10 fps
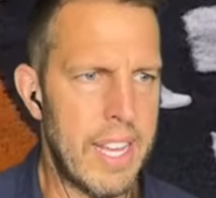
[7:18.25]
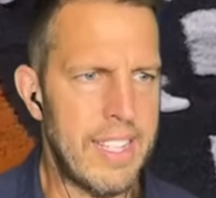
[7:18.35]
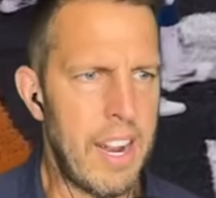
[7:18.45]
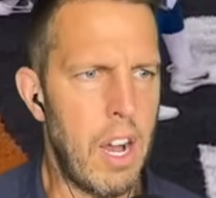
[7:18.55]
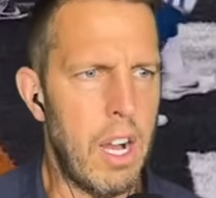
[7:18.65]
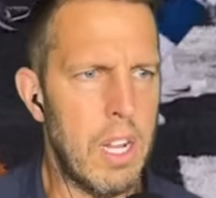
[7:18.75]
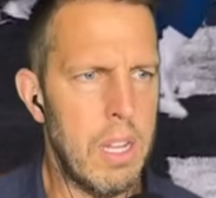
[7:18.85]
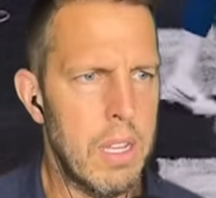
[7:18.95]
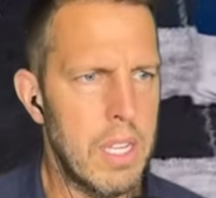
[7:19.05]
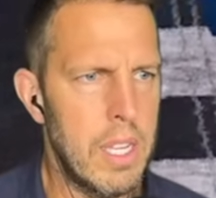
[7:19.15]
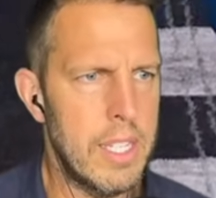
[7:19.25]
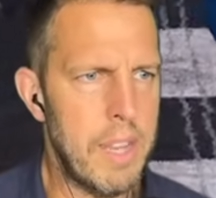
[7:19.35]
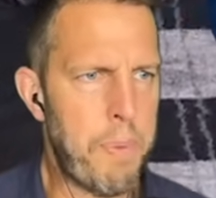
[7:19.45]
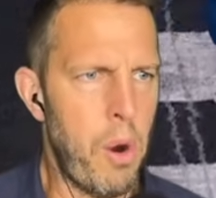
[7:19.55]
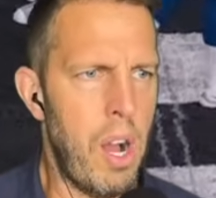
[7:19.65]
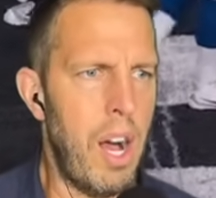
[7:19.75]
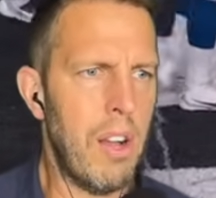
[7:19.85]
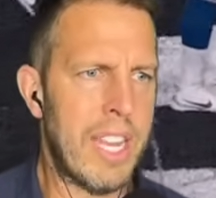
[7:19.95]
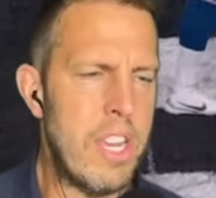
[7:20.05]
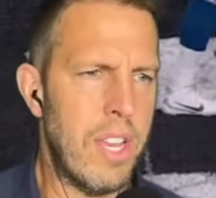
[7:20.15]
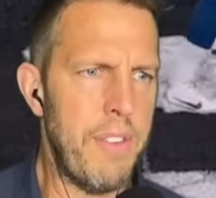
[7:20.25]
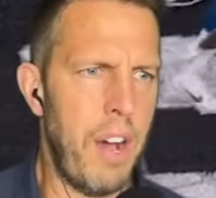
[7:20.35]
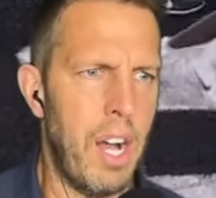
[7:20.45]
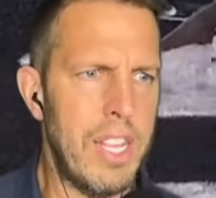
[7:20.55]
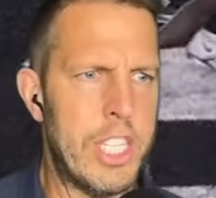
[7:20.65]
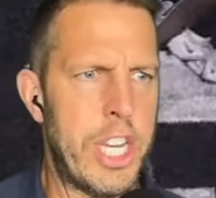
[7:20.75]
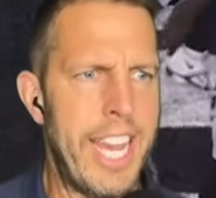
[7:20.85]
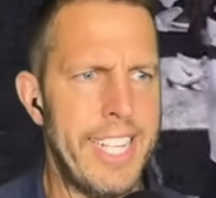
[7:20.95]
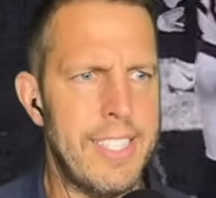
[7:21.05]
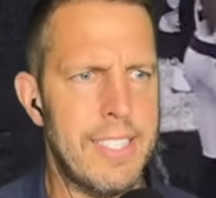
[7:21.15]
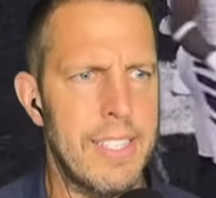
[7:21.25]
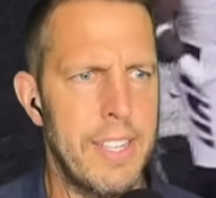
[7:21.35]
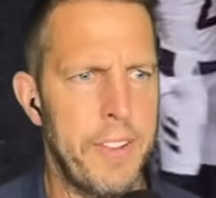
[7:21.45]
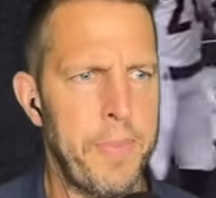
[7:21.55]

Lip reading: Is that Hull? Is that poor Hull? Can you give Hull a chance?